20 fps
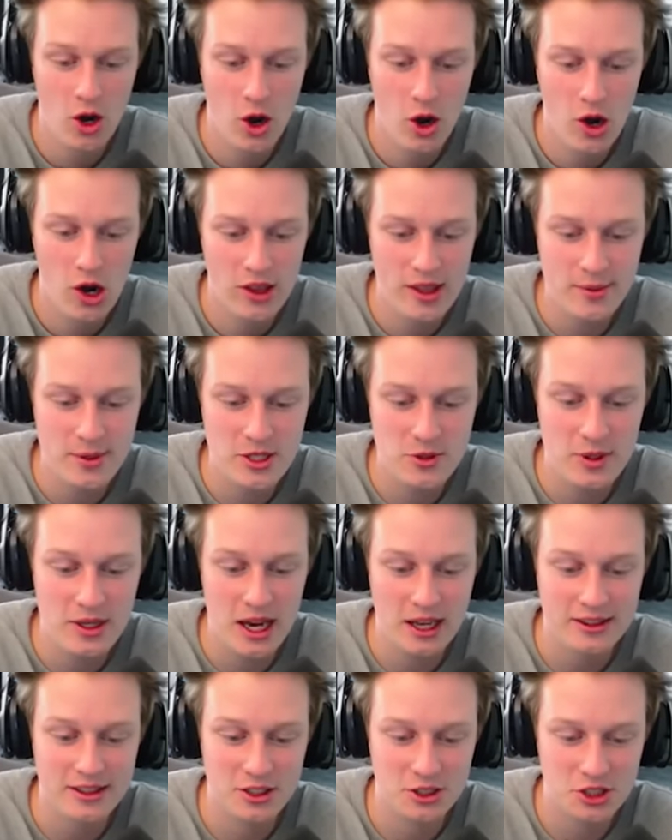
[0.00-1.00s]
Oh, that means we
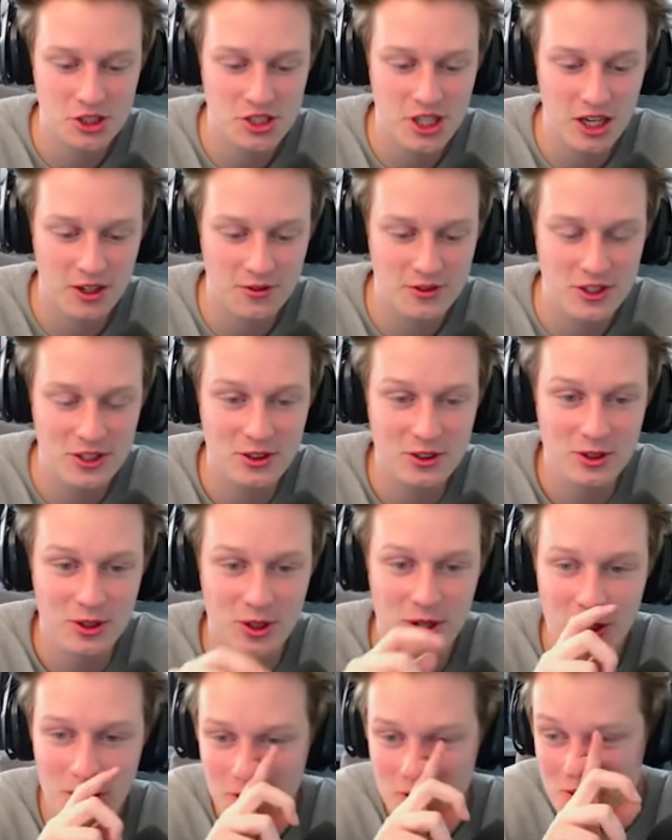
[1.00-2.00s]
got their stuff too.
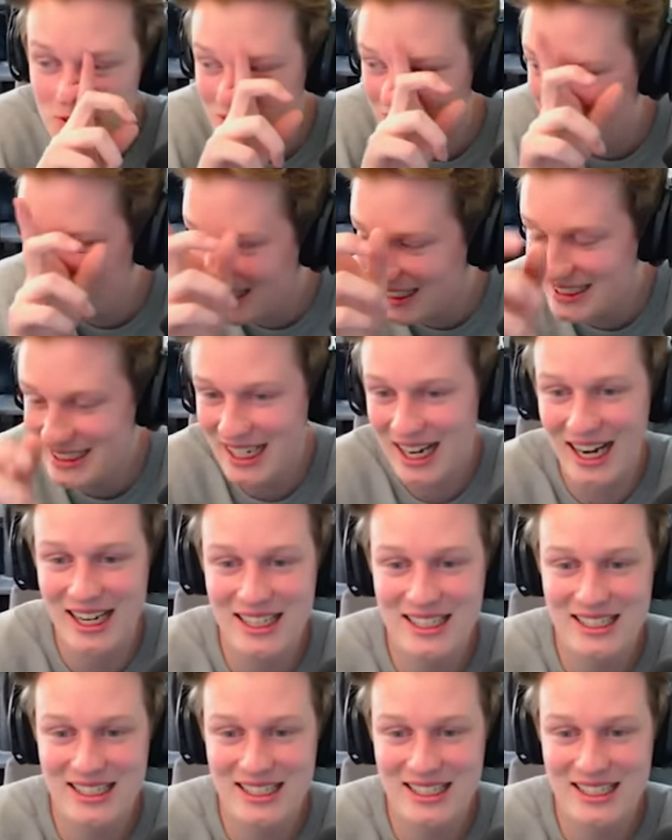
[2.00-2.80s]
Oh my gosh.